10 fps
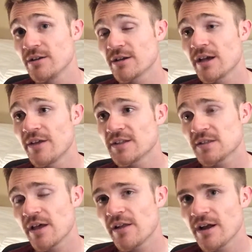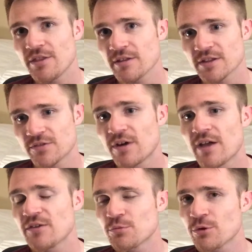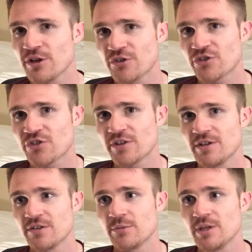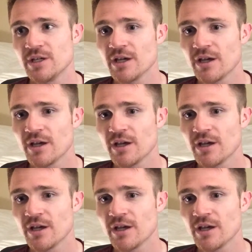And I think that's fine. That's more interesting to me.